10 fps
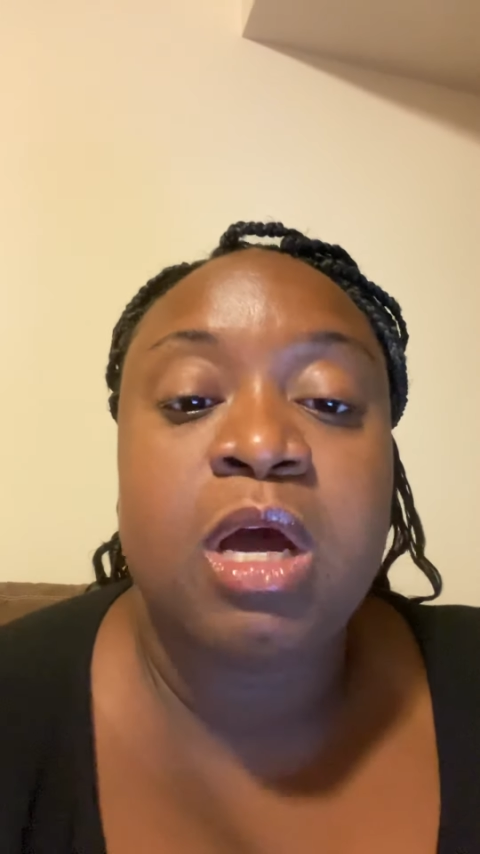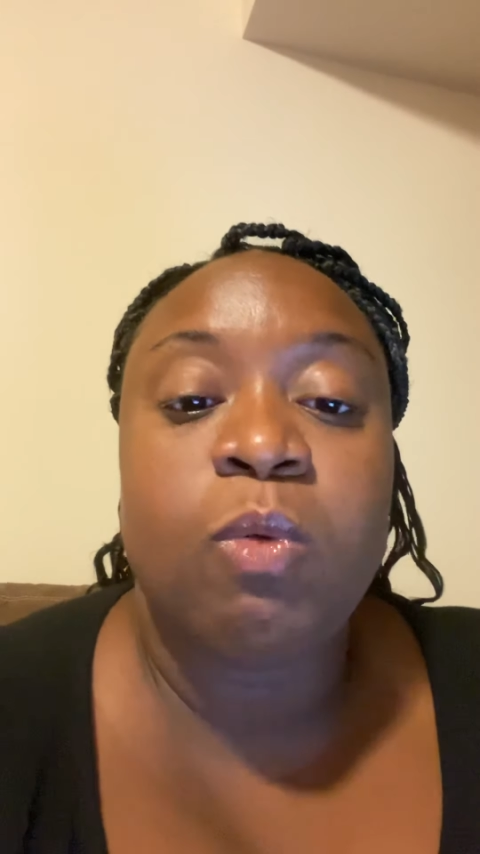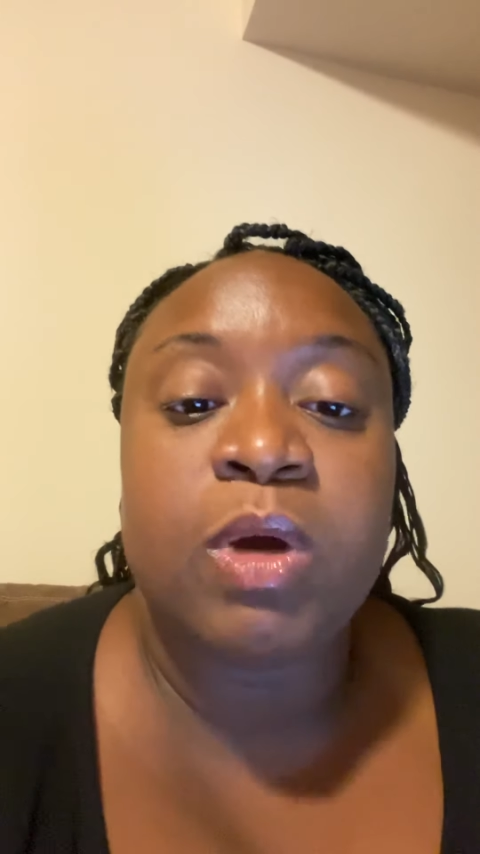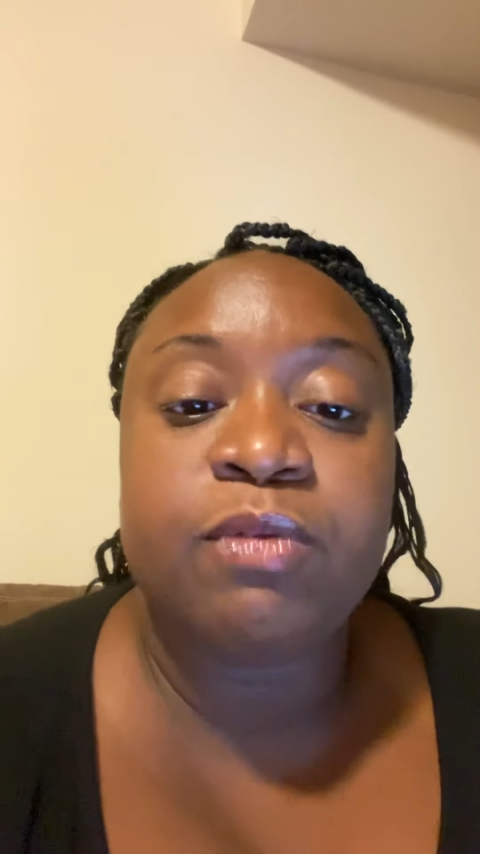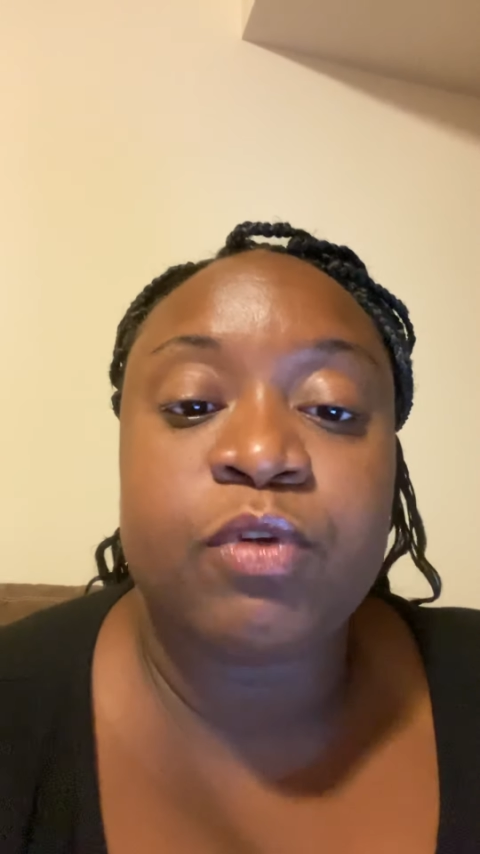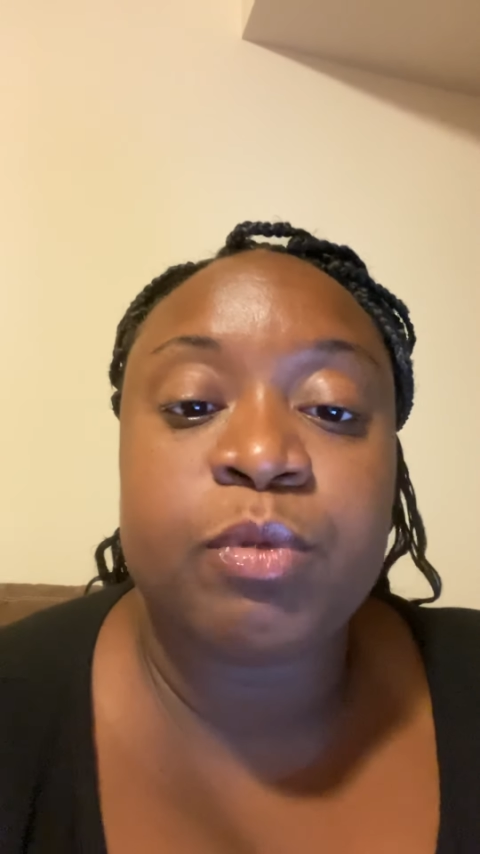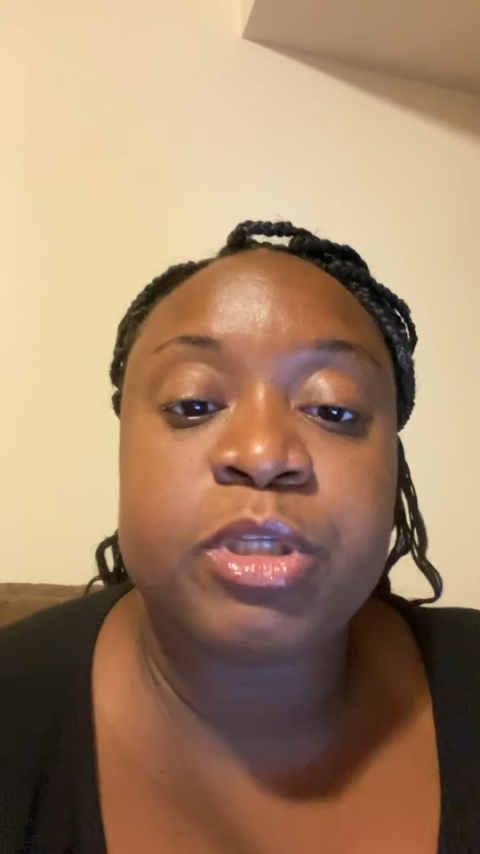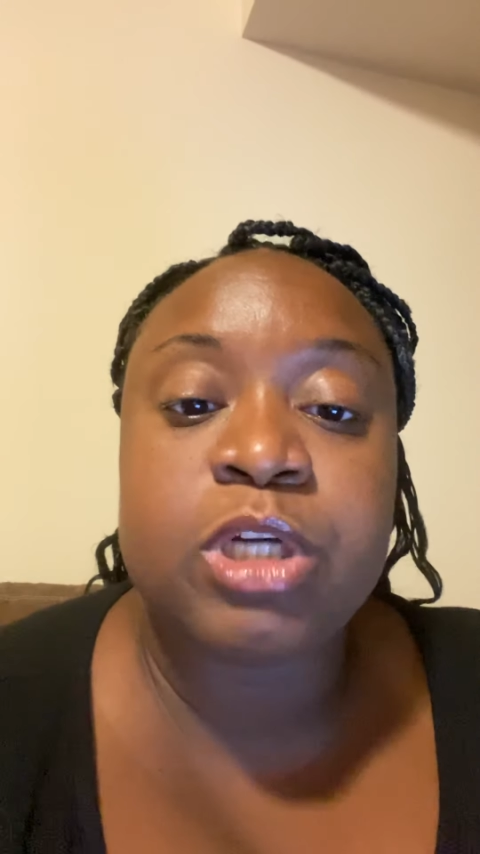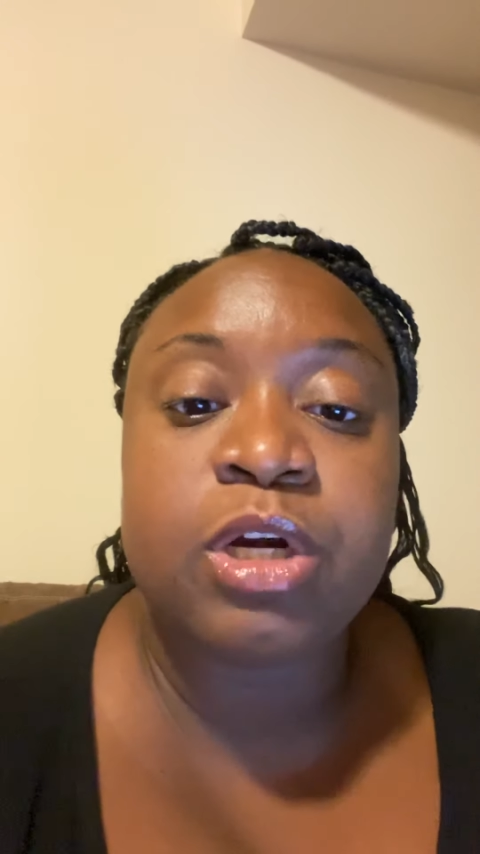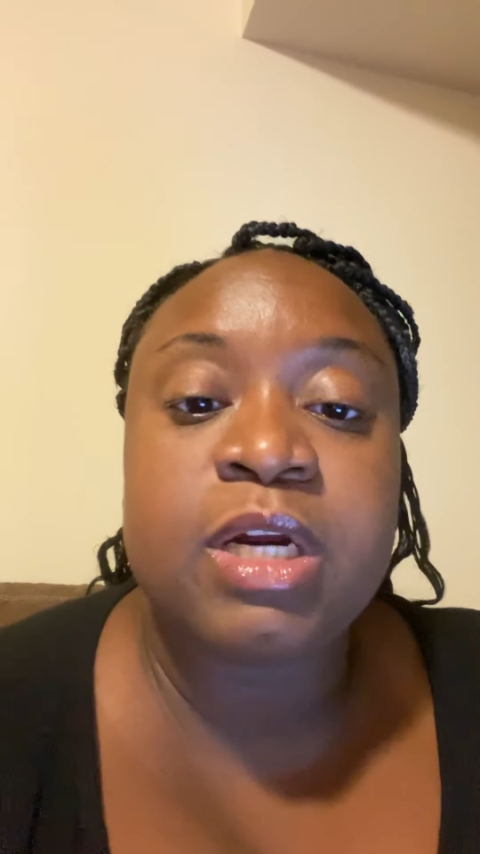one for
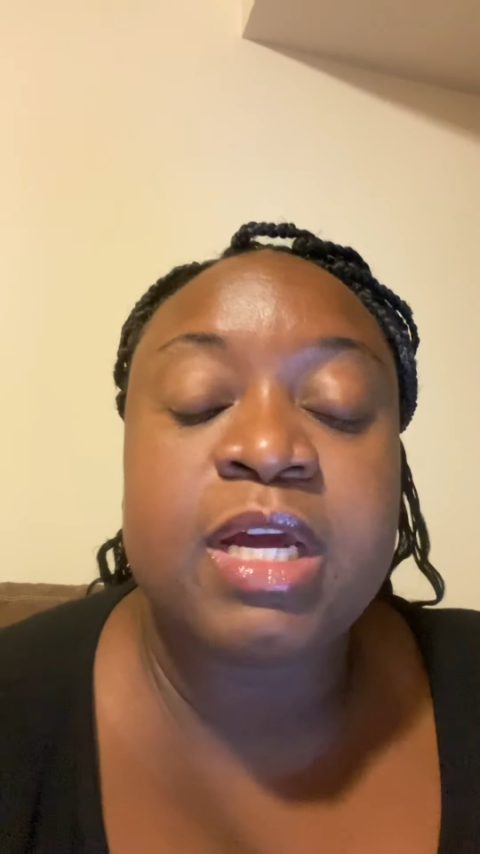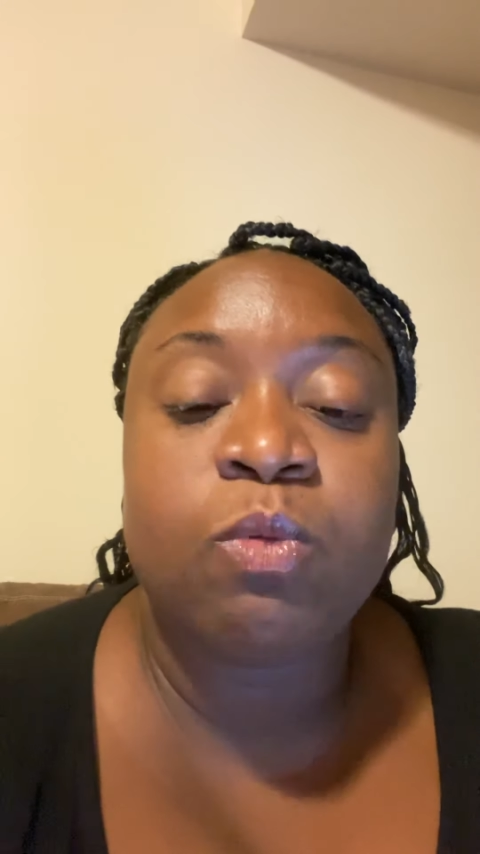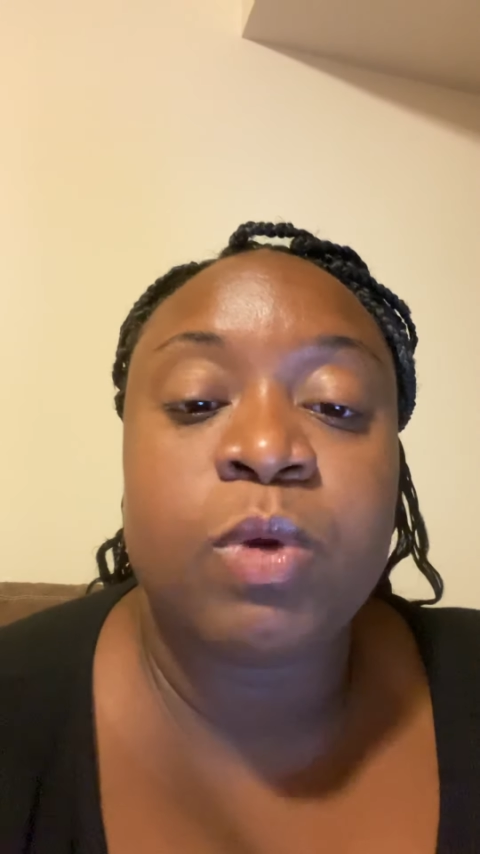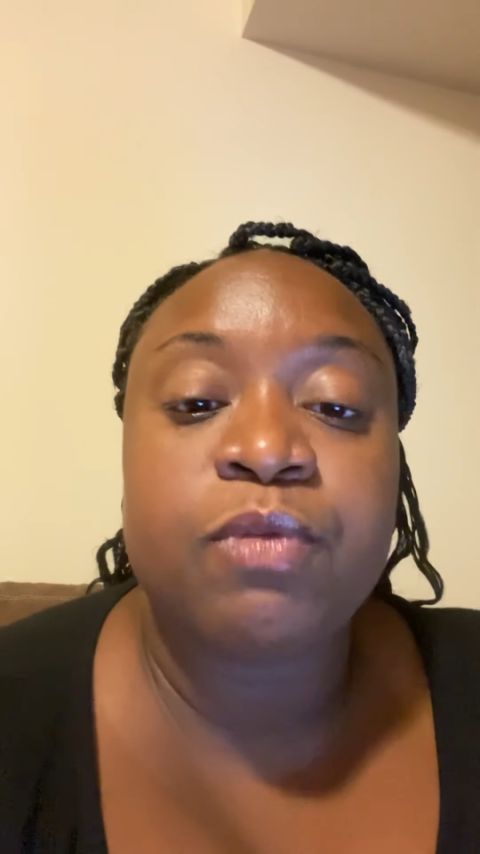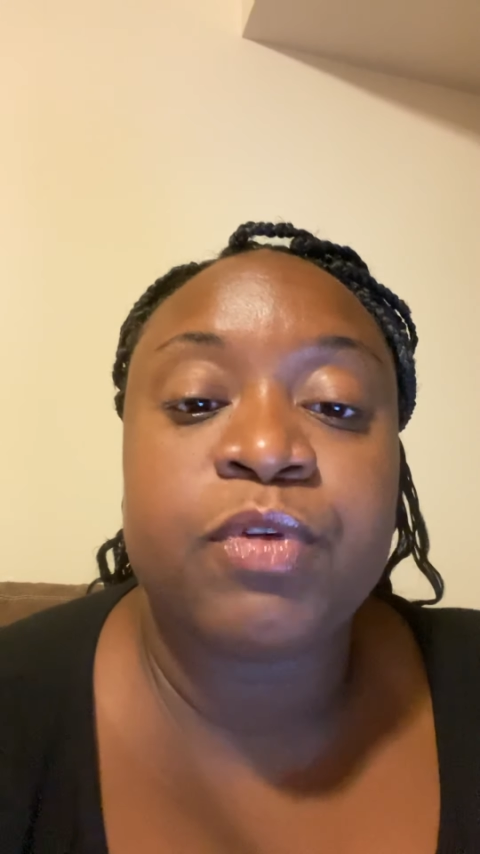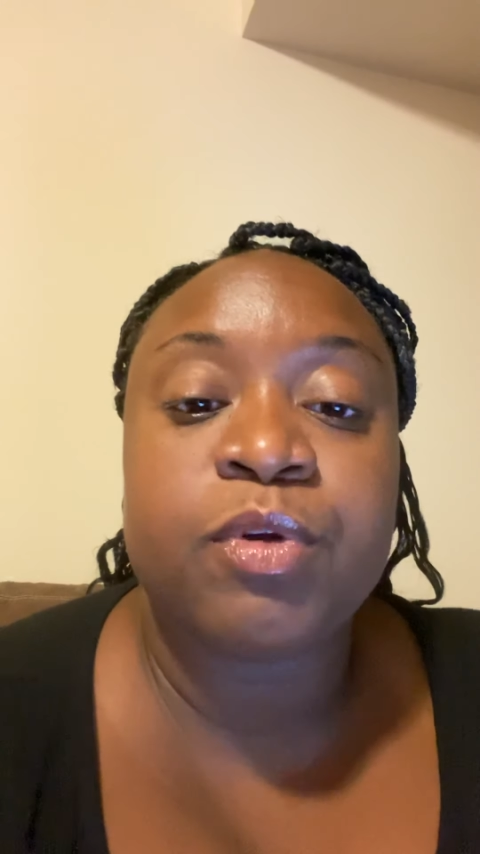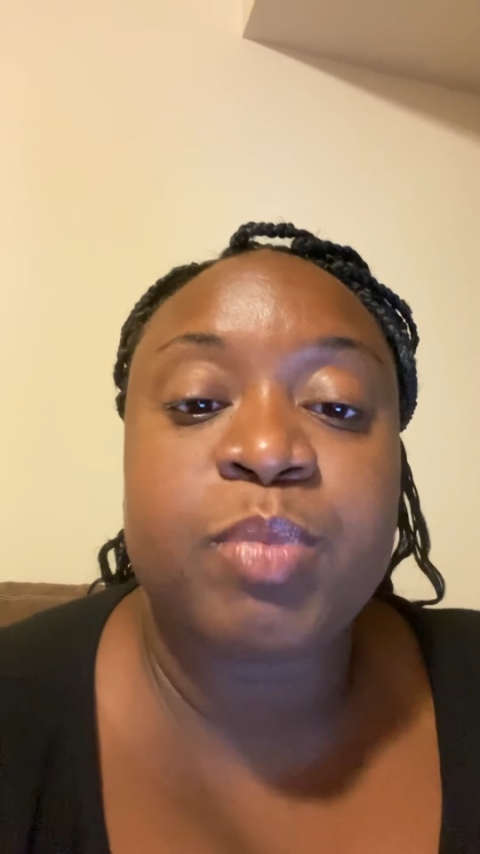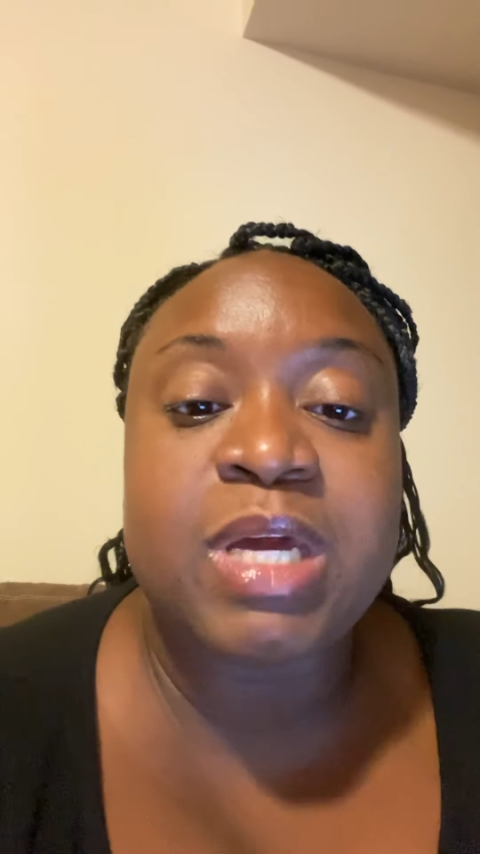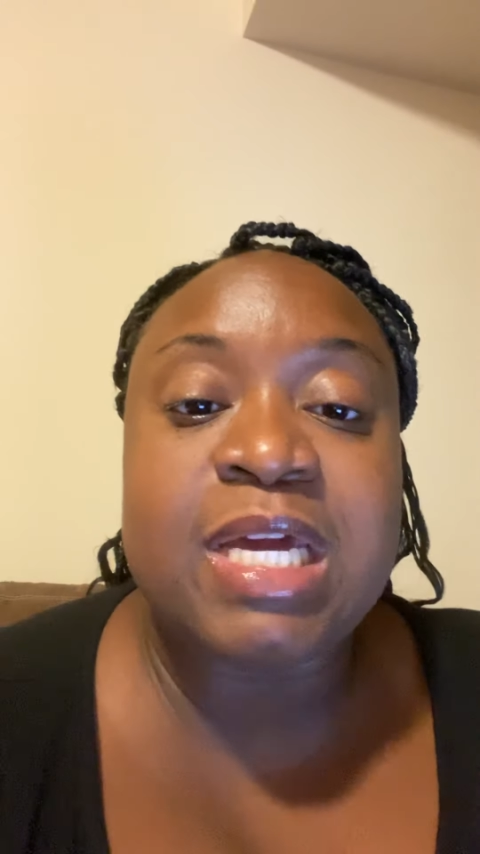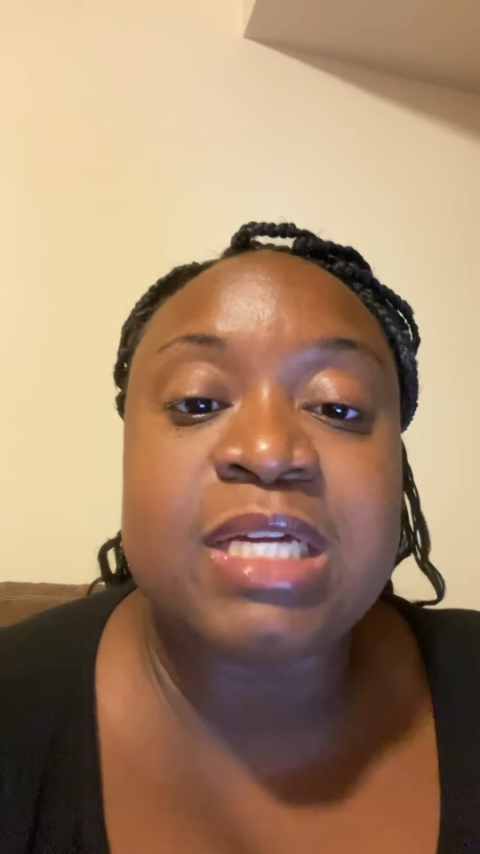maternity and one for
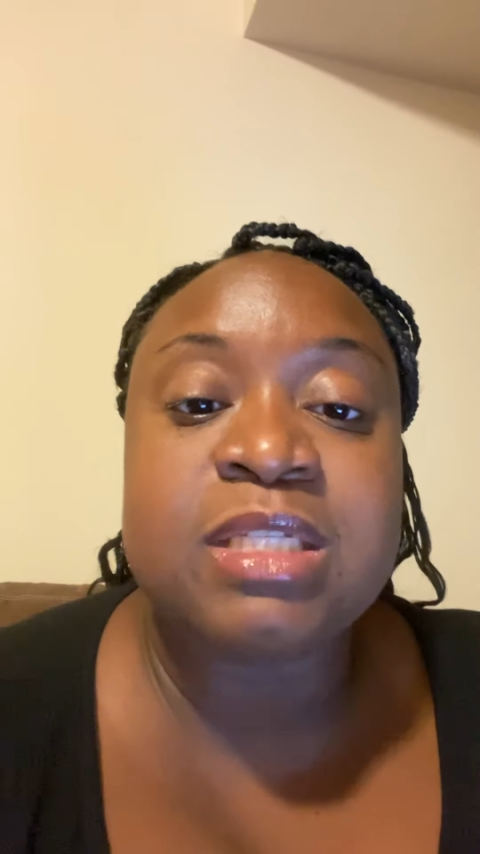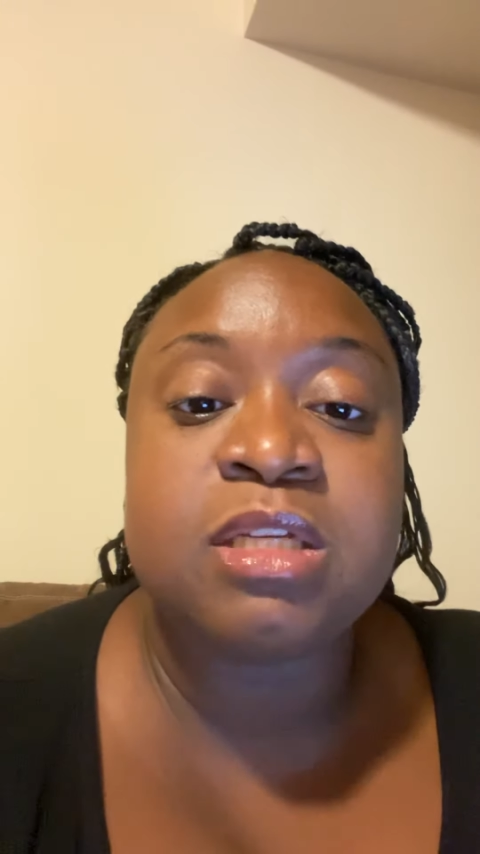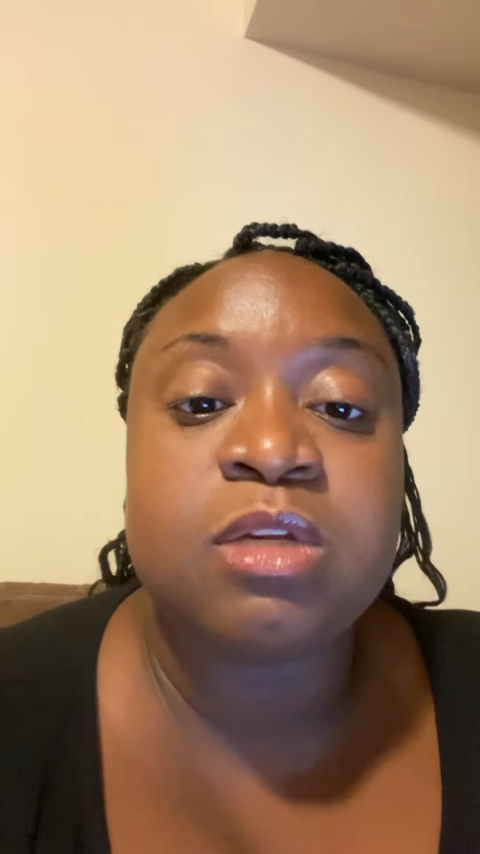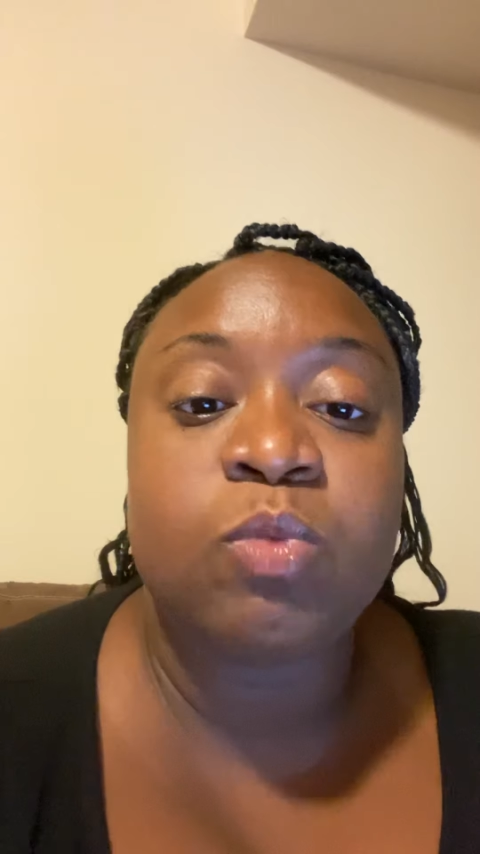peds.